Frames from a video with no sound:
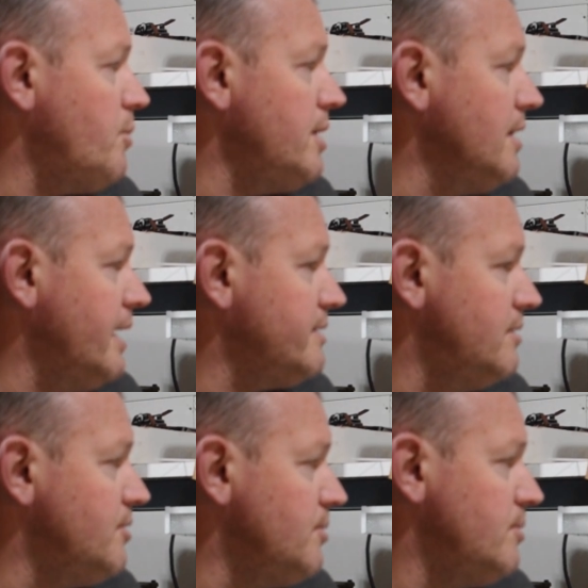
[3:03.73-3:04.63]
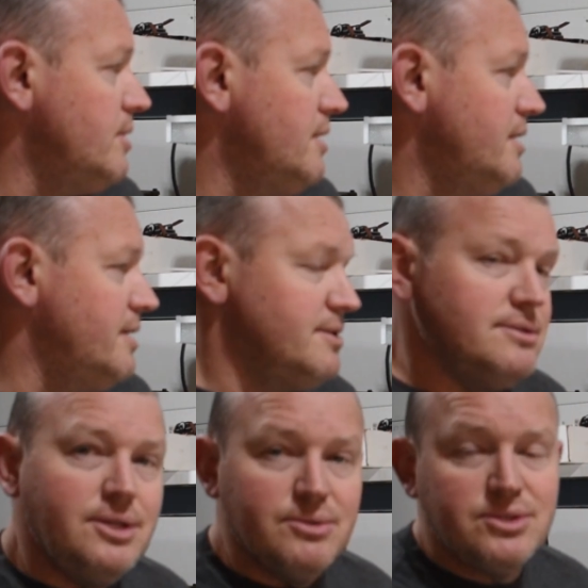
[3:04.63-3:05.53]
we'd like to do is
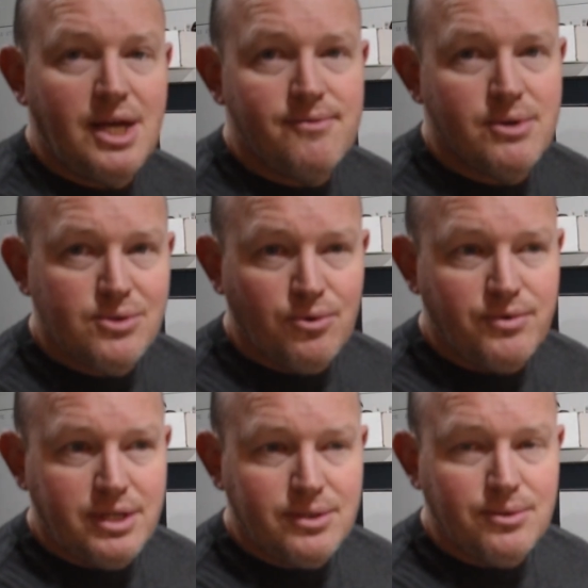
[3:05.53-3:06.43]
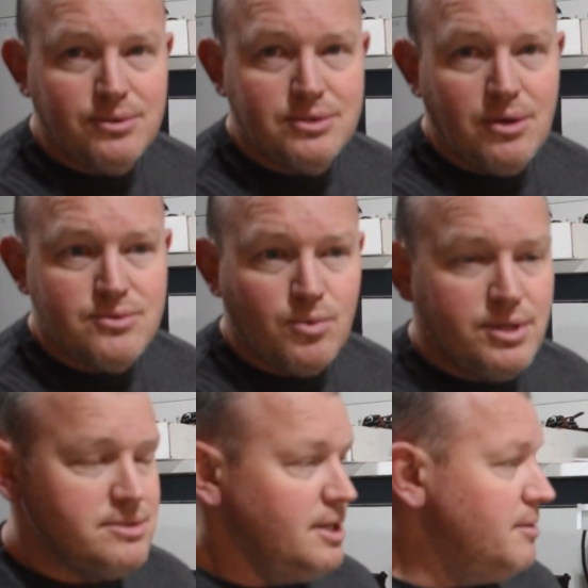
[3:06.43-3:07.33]
save those old vehicles, those
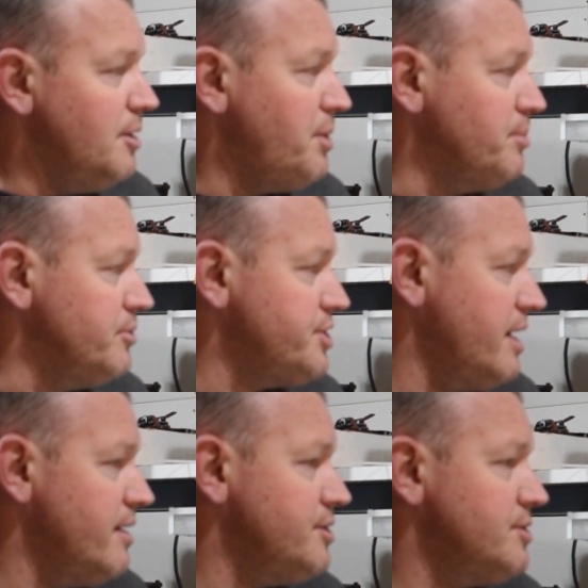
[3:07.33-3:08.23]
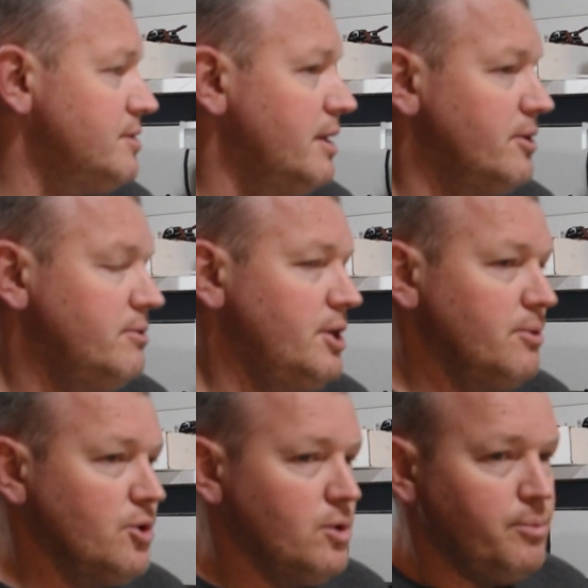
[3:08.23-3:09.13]
ones that the people cherish, they
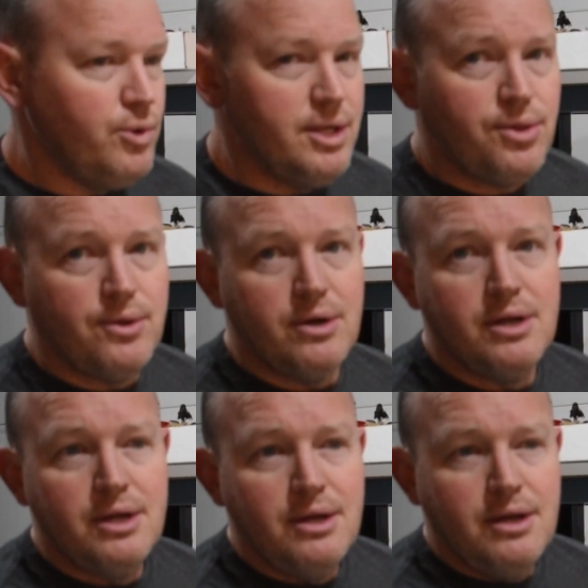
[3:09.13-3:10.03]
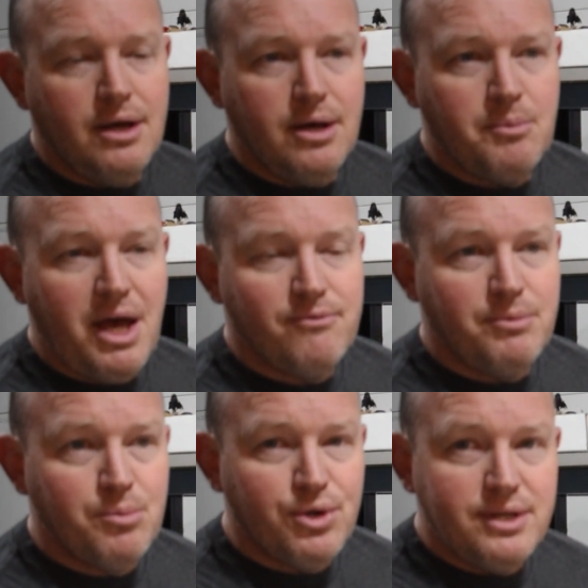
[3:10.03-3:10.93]
grew up with or have
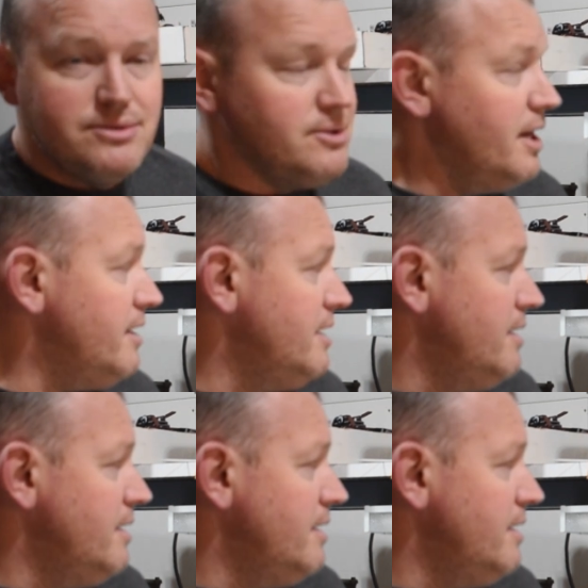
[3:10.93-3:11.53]
memories, right?